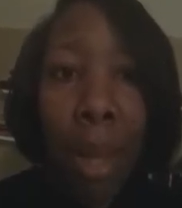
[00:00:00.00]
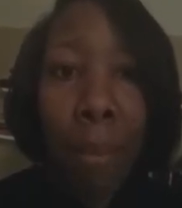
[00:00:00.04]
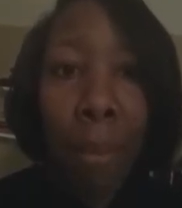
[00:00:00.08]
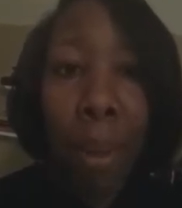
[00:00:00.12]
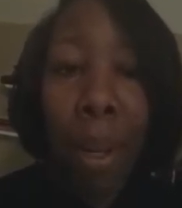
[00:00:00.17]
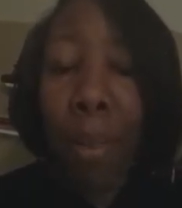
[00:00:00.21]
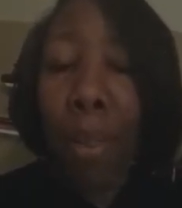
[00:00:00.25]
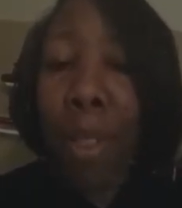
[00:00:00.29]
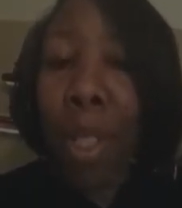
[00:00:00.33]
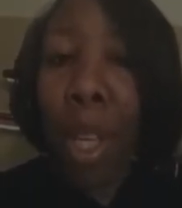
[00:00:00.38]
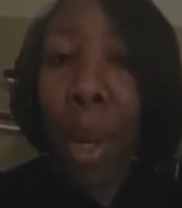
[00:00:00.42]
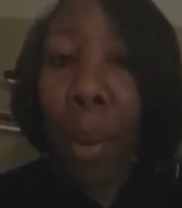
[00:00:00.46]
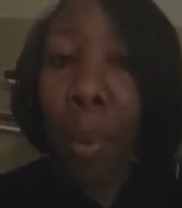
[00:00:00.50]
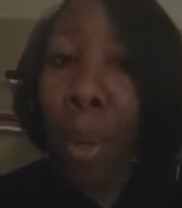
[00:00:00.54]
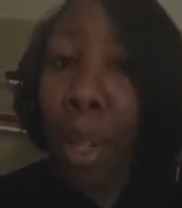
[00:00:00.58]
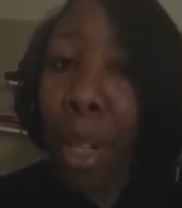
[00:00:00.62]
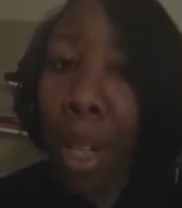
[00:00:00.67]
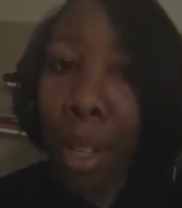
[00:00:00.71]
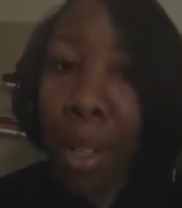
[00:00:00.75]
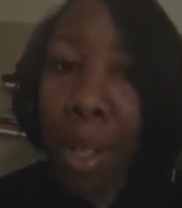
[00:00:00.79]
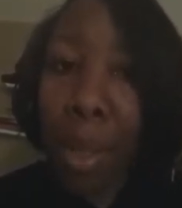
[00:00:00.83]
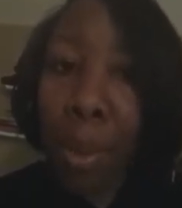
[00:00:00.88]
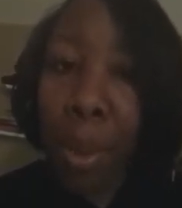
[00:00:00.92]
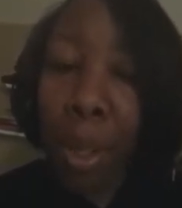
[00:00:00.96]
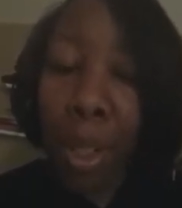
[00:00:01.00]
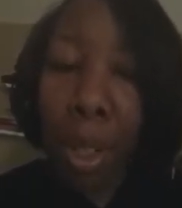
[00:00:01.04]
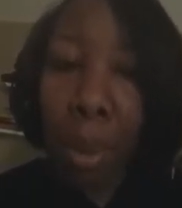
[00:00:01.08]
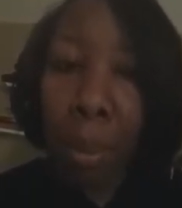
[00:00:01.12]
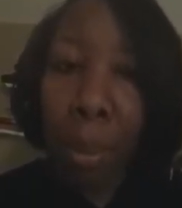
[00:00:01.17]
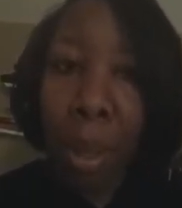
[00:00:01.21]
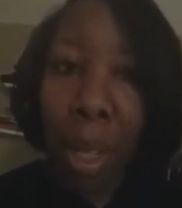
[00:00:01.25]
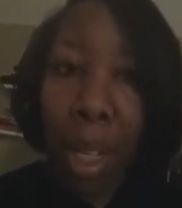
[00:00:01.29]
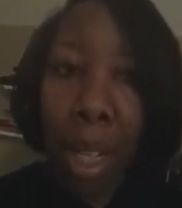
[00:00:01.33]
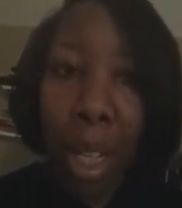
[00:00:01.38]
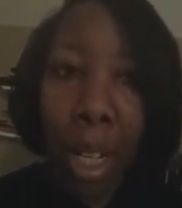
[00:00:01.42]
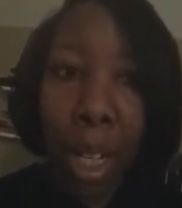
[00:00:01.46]
But if someone else were to
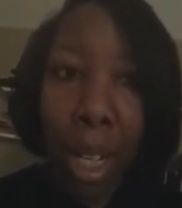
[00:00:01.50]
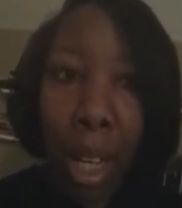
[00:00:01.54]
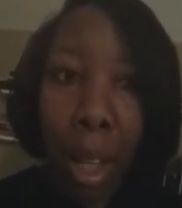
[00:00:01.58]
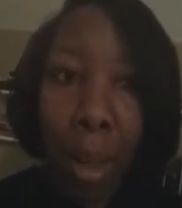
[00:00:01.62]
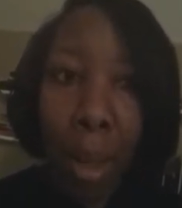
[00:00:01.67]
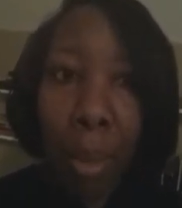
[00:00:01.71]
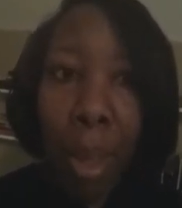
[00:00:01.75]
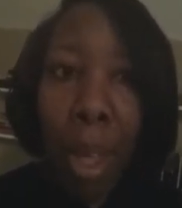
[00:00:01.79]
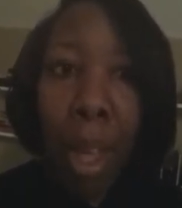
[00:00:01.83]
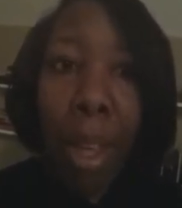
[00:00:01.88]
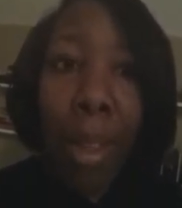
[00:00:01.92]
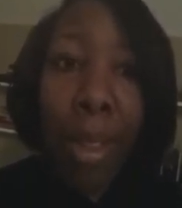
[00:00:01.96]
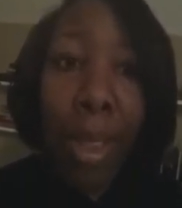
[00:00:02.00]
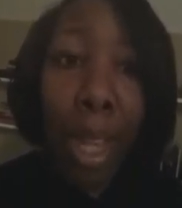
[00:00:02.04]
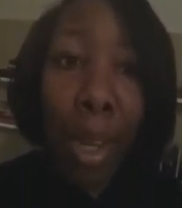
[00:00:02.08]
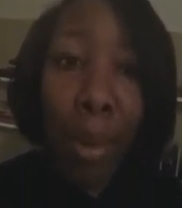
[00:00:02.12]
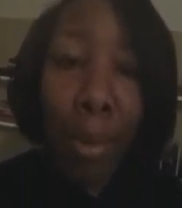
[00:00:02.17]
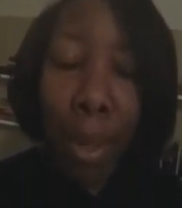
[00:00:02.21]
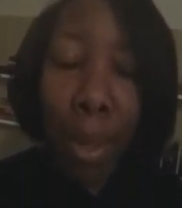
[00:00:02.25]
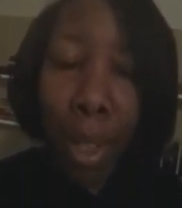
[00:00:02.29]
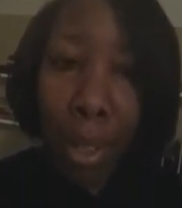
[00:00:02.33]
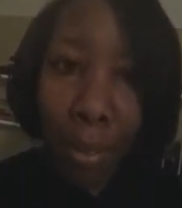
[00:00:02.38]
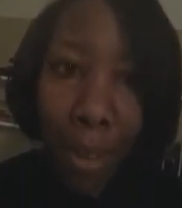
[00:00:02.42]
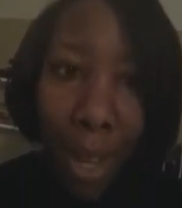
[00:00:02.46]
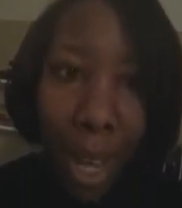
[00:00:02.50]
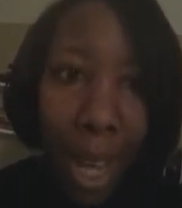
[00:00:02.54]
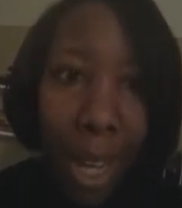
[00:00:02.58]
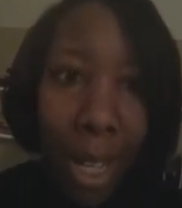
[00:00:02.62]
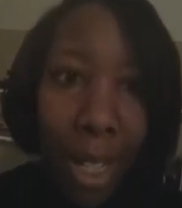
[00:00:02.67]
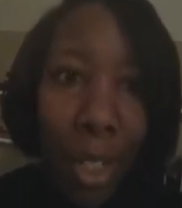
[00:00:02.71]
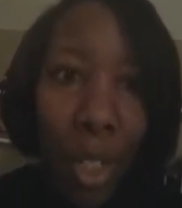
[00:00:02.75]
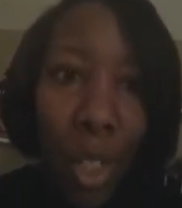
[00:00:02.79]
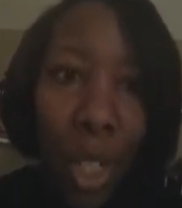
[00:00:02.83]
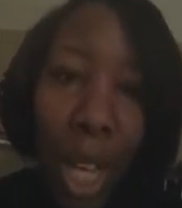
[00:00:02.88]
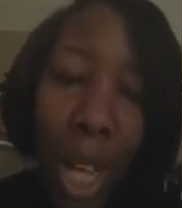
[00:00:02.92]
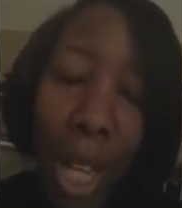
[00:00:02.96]
pick it up, they would have
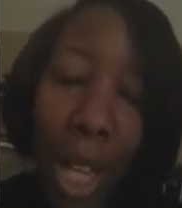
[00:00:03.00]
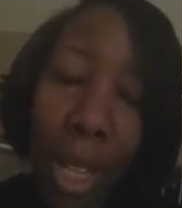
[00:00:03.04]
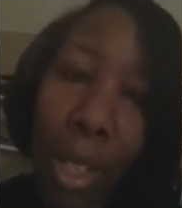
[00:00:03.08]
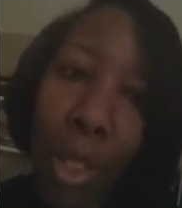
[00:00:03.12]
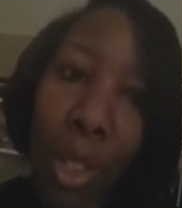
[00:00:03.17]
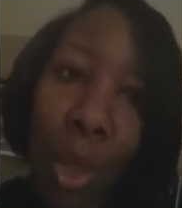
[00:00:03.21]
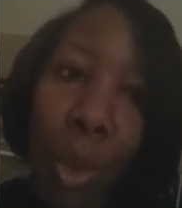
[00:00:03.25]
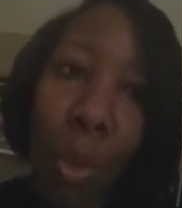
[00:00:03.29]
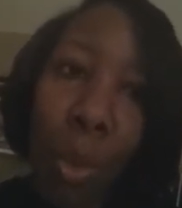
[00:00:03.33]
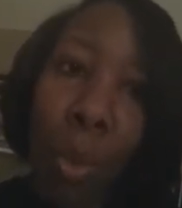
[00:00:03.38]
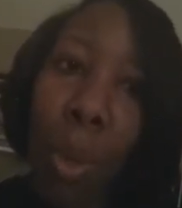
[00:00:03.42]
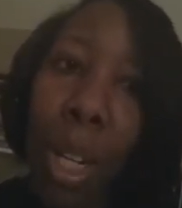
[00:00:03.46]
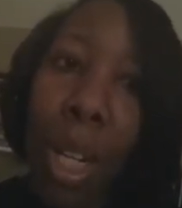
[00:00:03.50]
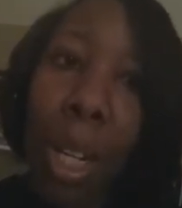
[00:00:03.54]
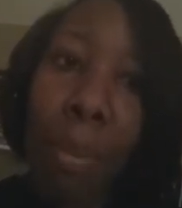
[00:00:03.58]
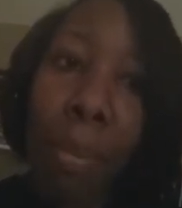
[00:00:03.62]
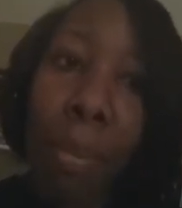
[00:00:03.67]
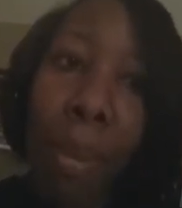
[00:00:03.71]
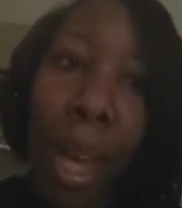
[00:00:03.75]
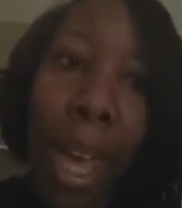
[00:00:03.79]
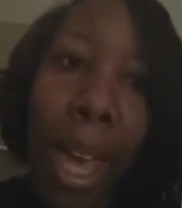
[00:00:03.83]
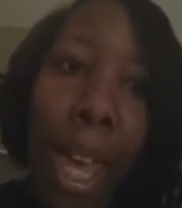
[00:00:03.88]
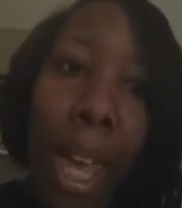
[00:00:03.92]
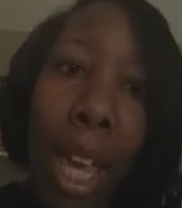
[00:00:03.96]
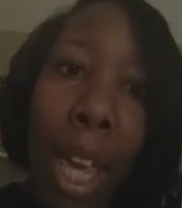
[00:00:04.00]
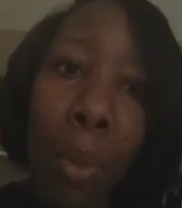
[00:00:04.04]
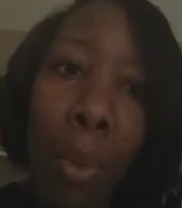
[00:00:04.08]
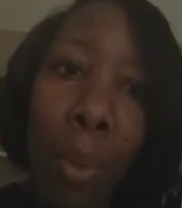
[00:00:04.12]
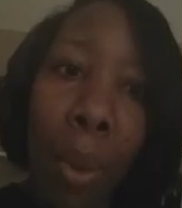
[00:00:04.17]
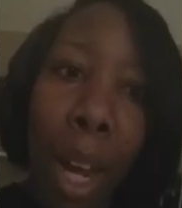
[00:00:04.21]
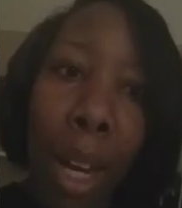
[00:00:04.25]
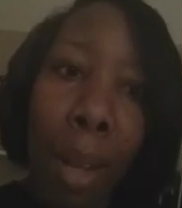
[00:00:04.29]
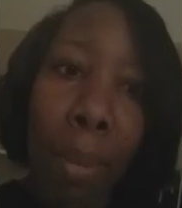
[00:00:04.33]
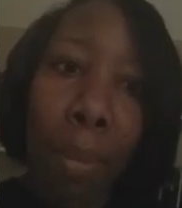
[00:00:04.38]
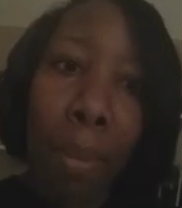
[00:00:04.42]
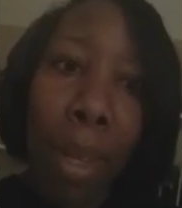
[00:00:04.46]
had a challenge in reading my
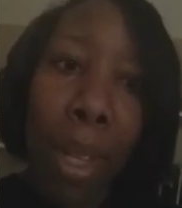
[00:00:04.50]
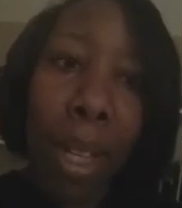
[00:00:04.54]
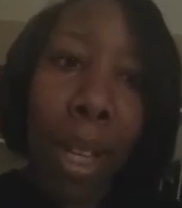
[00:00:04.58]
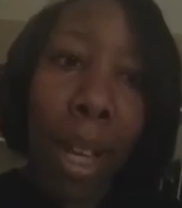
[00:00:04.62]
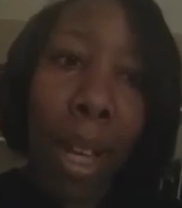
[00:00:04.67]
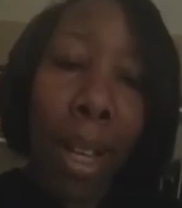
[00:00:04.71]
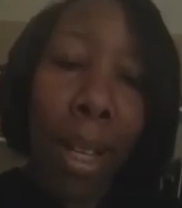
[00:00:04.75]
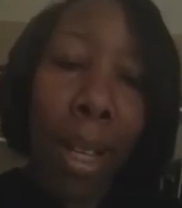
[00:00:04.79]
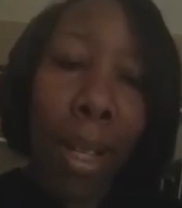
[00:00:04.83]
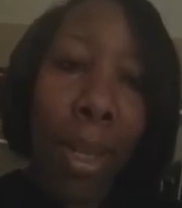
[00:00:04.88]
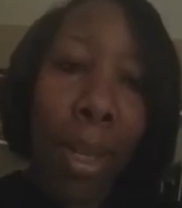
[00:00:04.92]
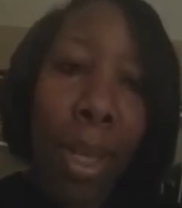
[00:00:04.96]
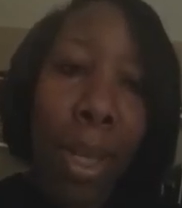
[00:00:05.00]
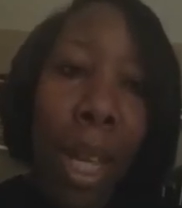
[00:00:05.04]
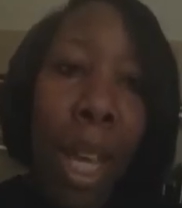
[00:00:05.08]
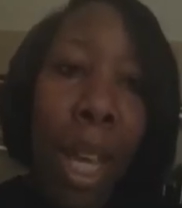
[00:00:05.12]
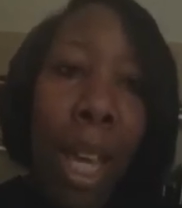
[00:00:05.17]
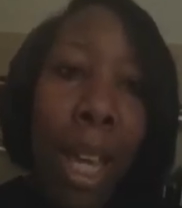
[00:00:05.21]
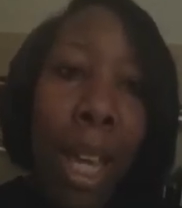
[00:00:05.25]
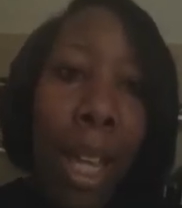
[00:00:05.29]
handwriting because,